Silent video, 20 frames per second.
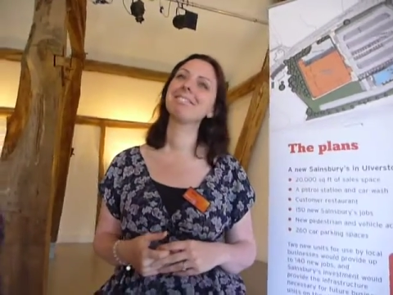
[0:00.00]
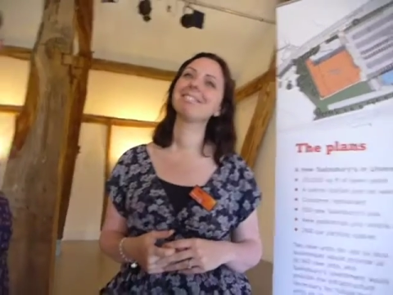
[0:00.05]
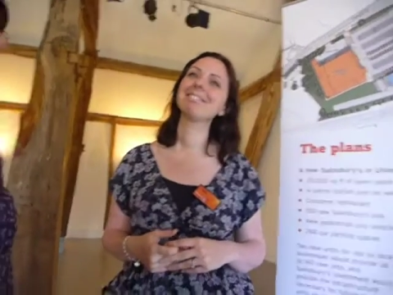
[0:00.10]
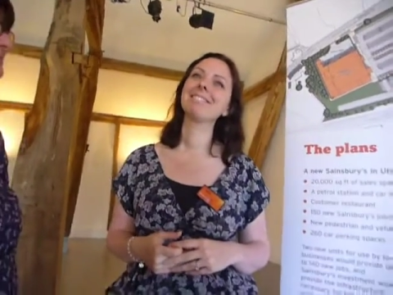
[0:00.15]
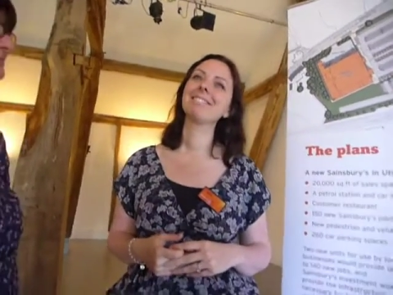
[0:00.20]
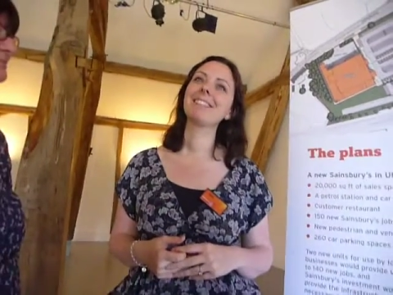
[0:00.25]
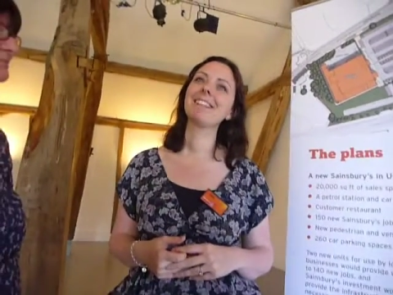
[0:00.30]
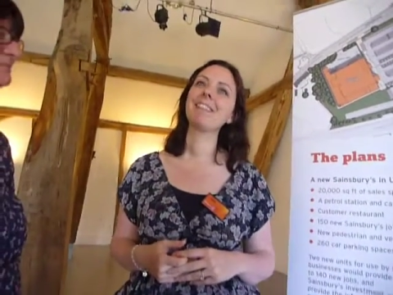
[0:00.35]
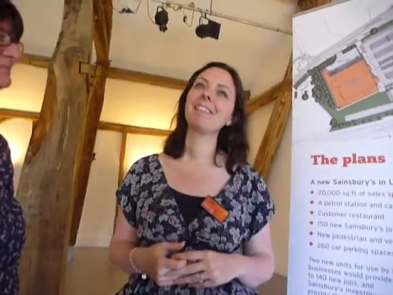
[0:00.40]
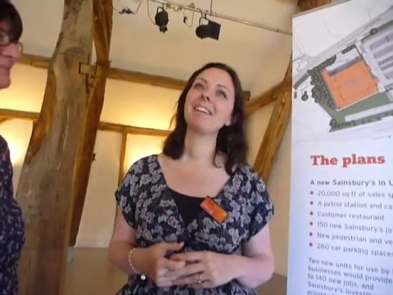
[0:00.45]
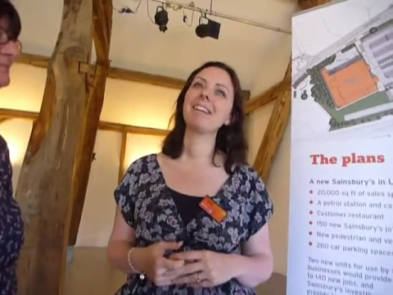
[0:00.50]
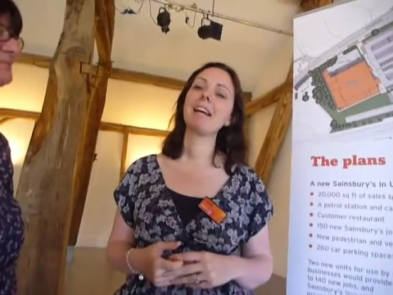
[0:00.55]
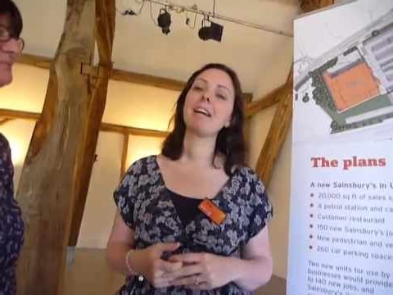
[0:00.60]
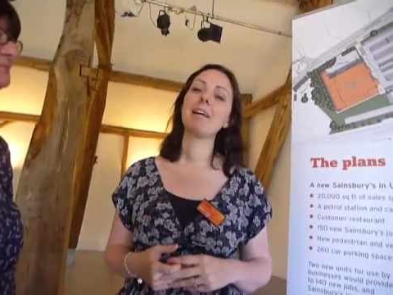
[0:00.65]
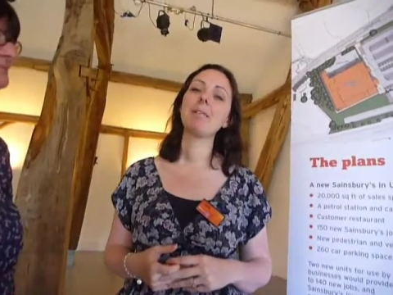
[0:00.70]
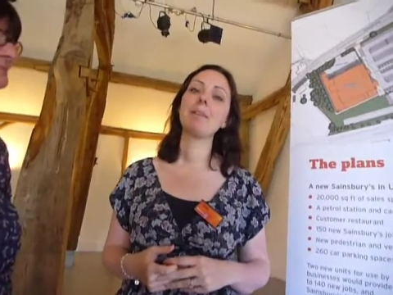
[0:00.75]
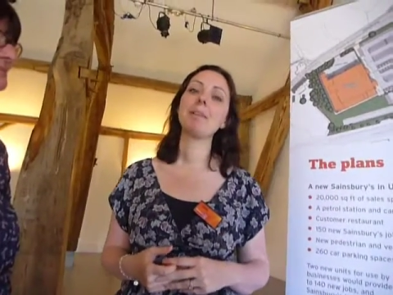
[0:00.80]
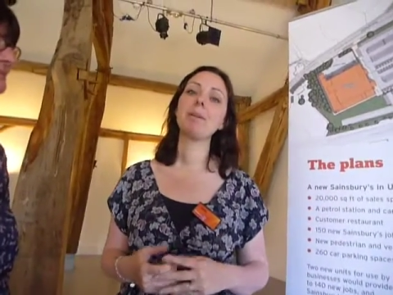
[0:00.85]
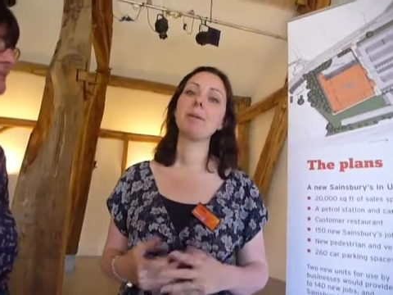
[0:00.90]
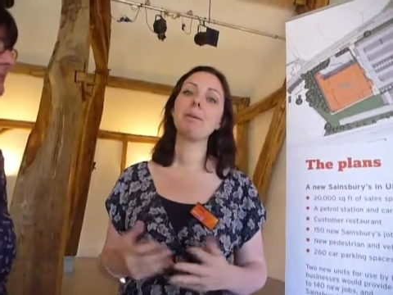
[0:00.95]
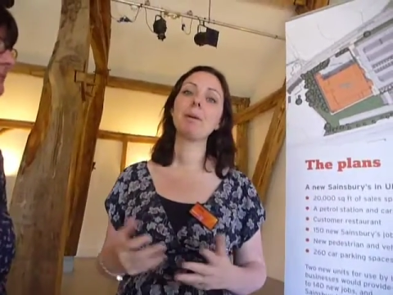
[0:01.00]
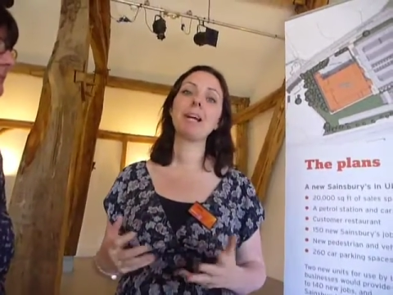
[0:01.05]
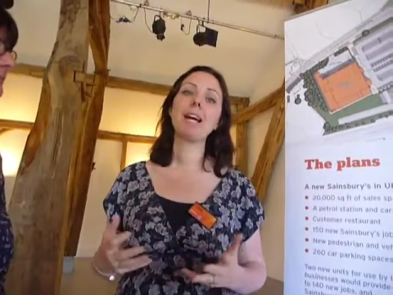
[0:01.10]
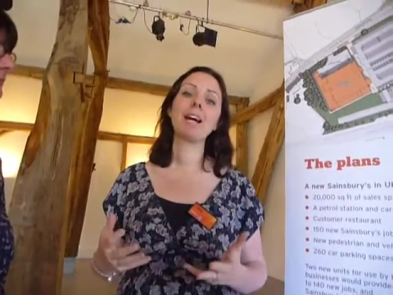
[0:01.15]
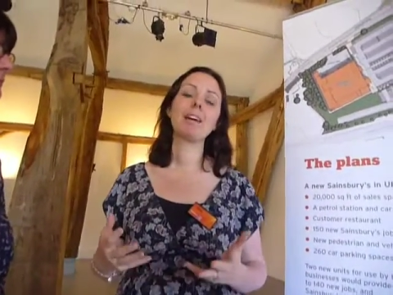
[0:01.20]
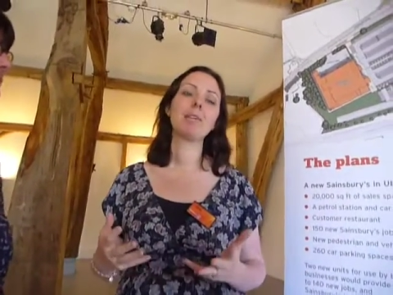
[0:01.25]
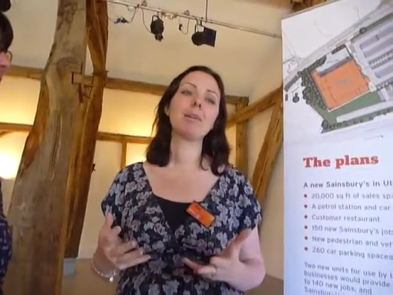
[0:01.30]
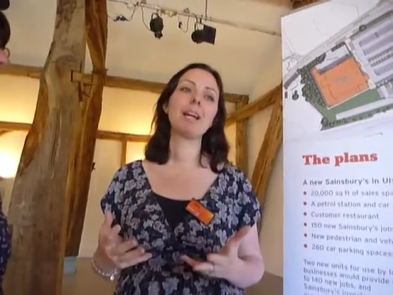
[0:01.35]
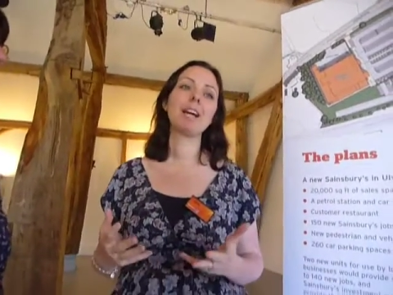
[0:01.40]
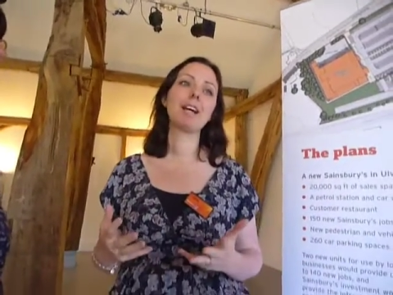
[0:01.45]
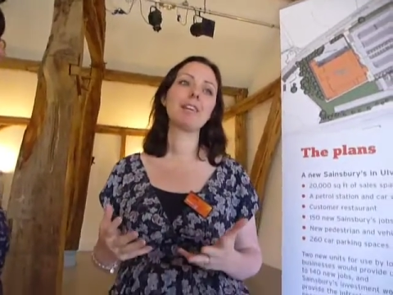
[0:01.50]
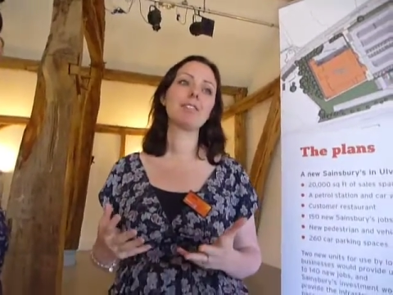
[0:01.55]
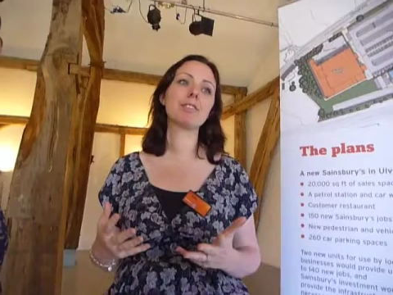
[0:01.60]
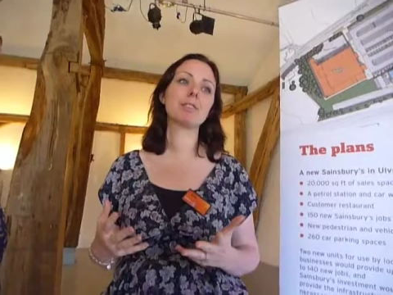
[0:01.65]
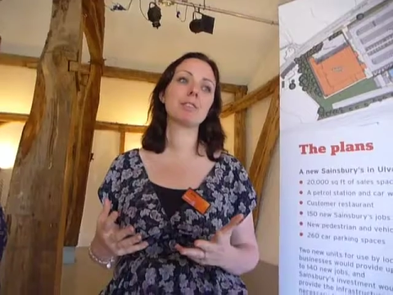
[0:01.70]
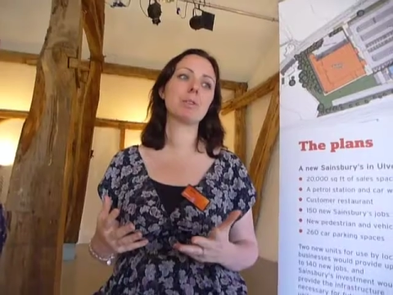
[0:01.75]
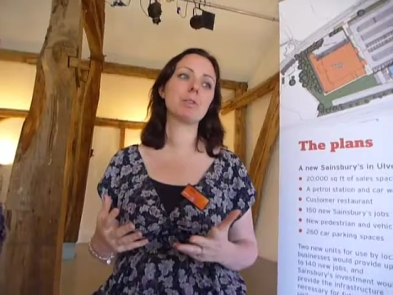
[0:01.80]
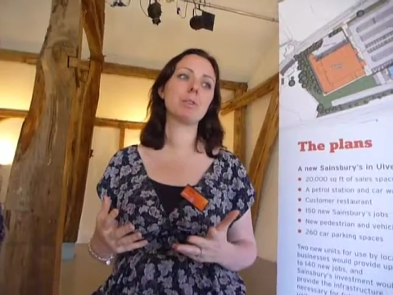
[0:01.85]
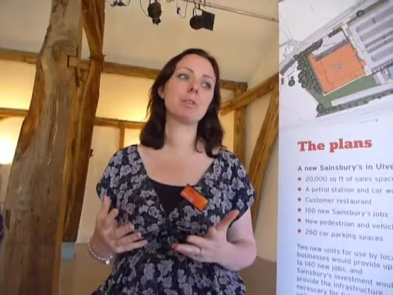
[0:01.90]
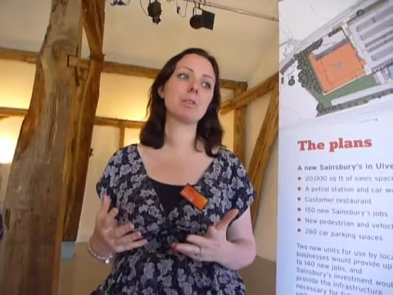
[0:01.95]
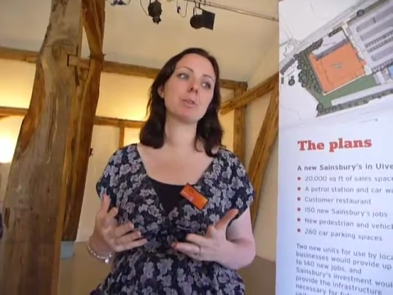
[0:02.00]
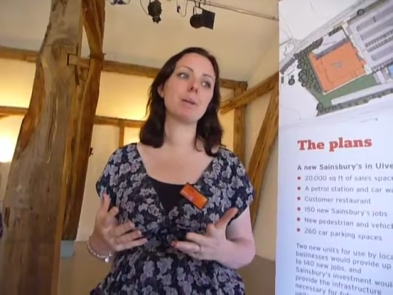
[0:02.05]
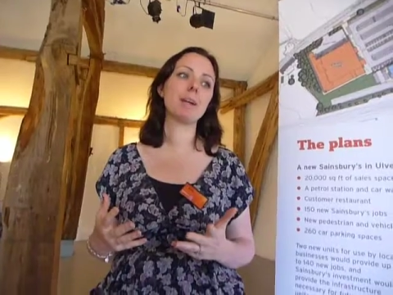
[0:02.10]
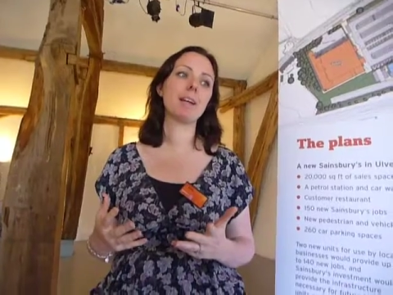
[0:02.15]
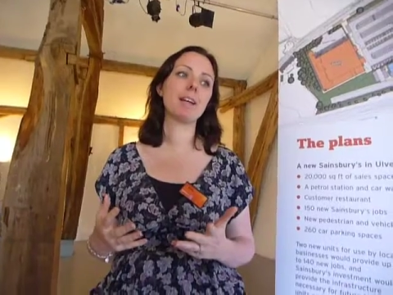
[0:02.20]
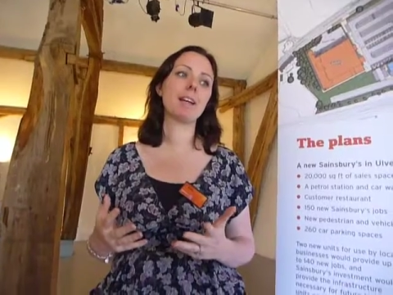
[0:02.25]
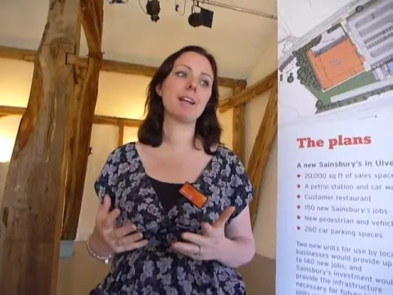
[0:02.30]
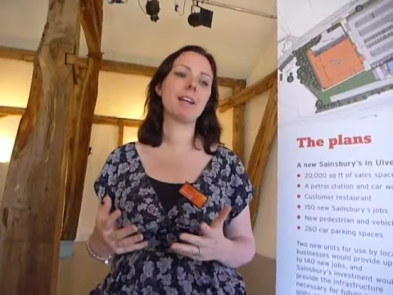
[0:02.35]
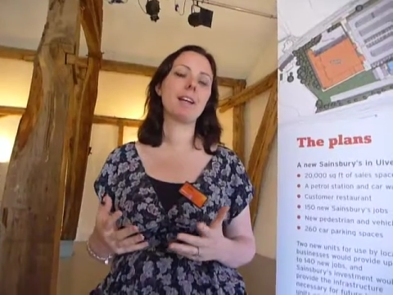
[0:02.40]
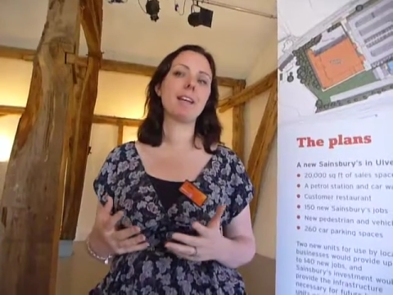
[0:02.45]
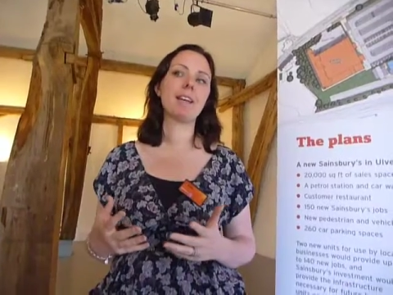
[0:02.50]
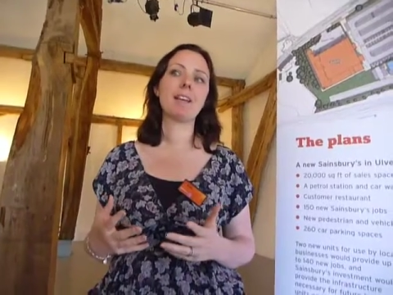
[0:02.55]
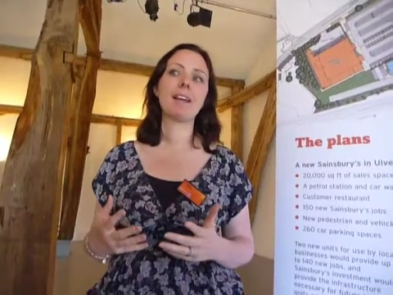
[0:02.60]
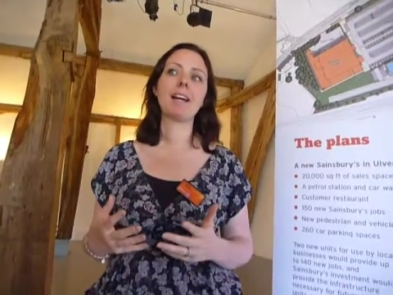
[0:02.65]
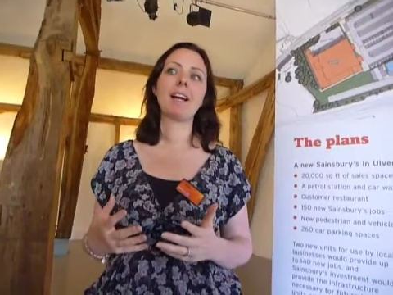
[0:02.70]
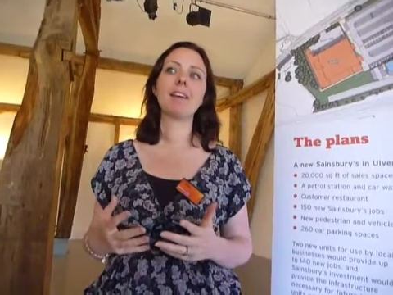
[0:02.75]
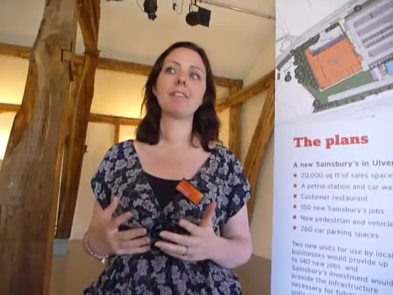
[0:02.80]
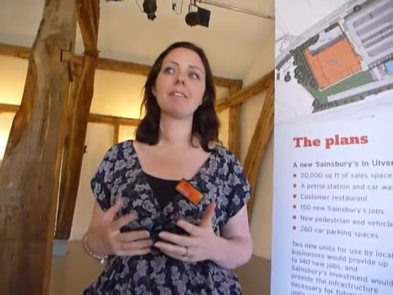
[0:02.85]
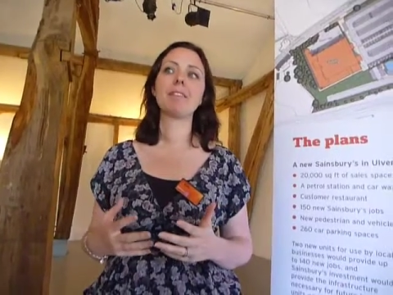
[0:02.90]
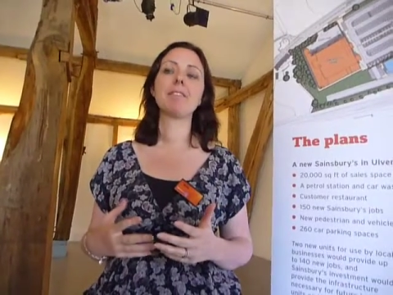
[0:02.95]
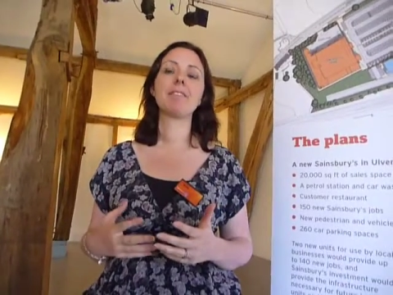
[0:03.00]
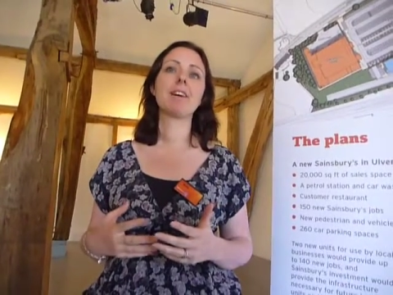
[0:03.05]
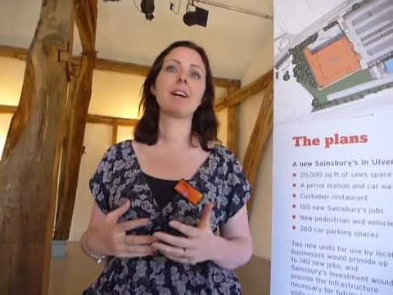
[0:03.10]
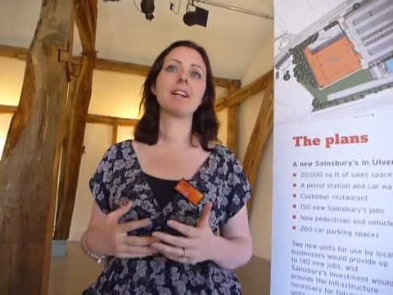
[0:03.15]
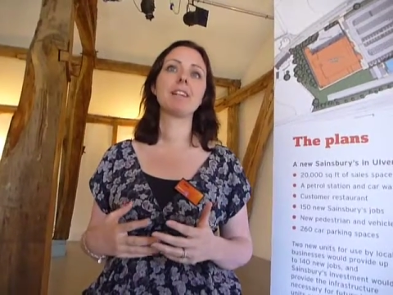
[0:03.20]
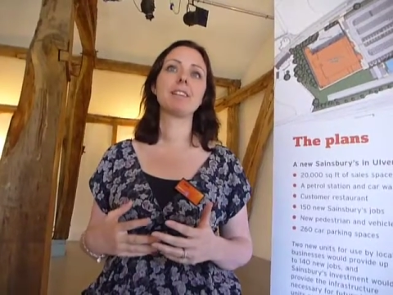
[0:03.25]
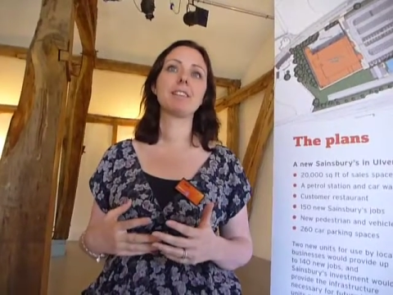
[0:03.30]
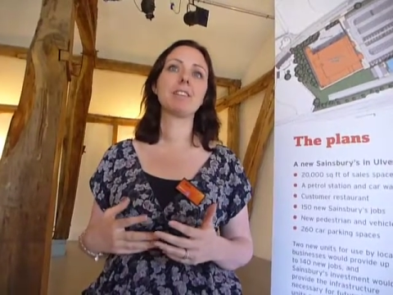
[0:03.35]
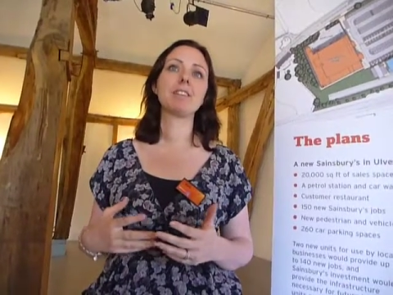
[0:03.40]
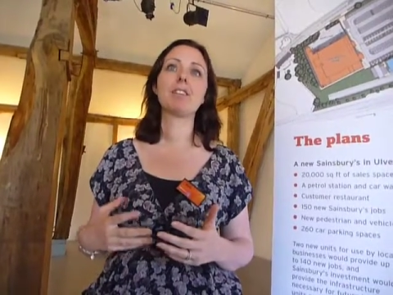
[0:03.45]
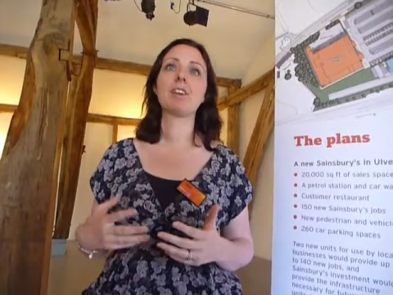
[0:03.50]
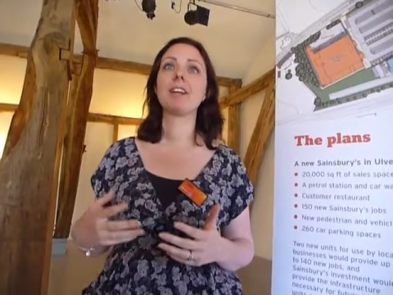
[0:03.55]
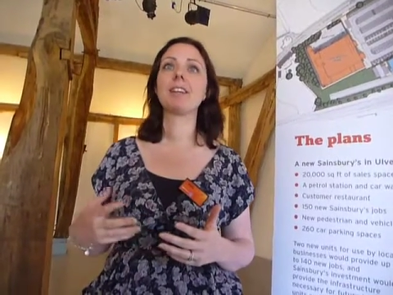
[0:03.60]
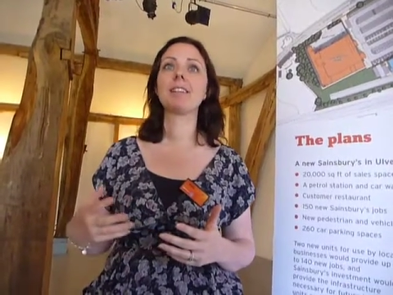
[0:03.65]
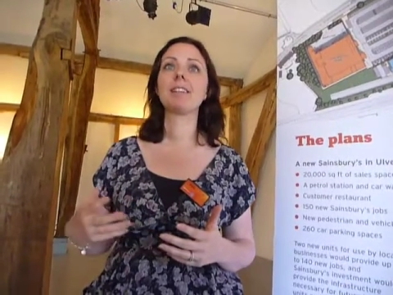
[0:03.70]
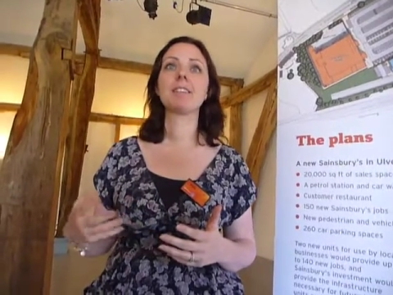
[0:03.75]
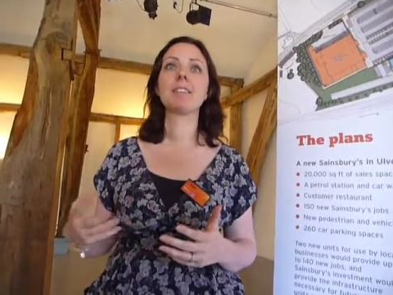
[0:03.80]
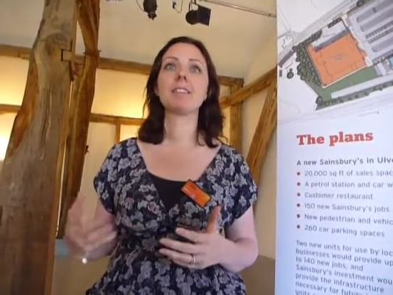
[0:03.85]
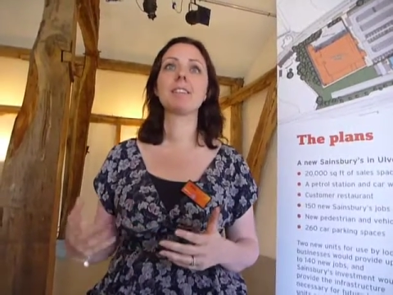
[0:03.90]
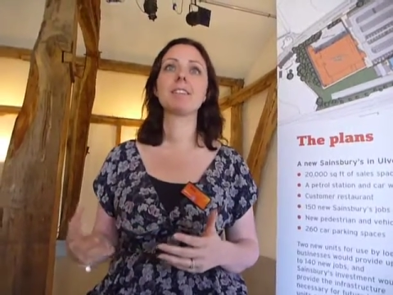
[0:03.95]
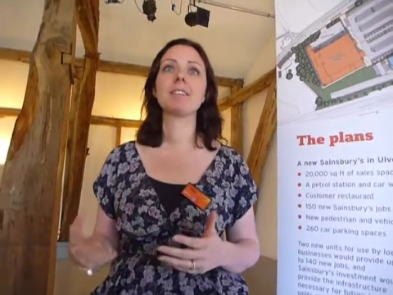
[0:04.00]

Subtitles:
Okay, I mean, we have stores where they have invited traders